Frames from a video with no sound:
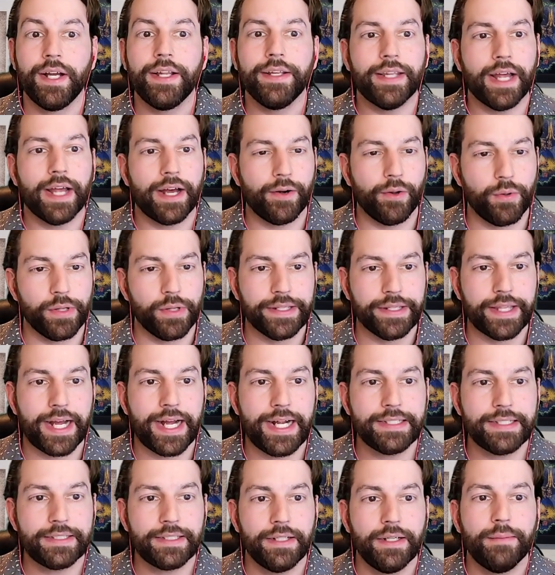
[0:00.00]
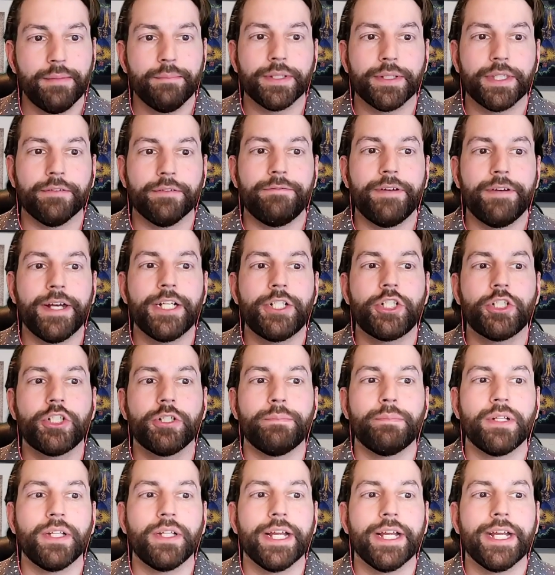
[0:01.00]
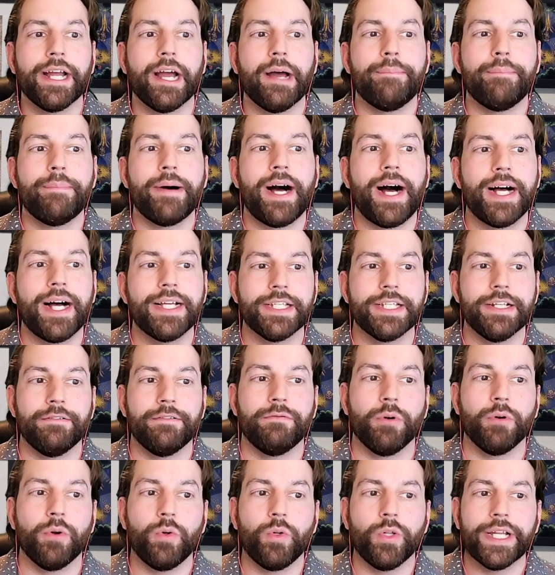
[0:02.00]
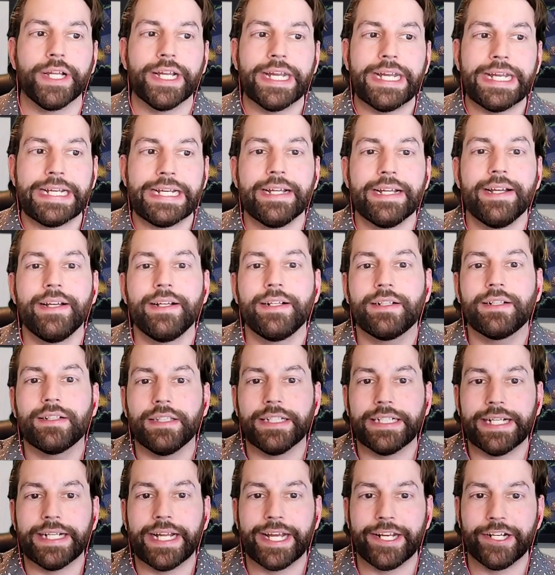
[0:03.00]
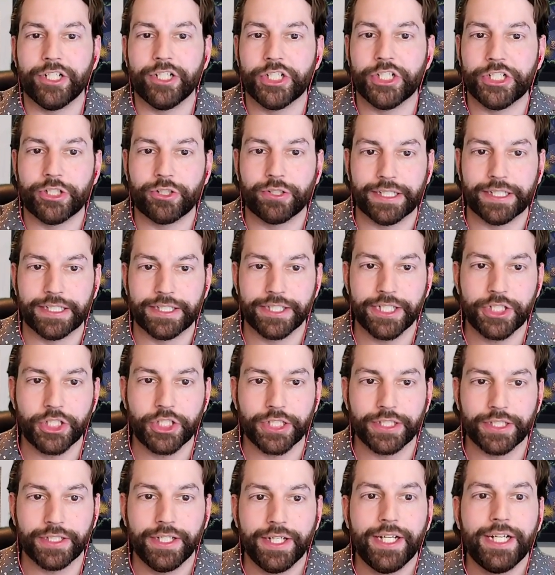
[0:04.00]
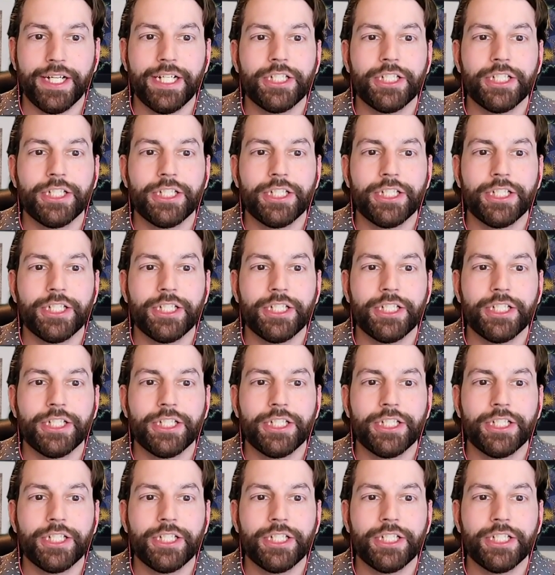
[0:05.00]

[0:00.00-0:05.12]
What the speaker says: Not only that, but the Fed should play a positive role in clean energy transition,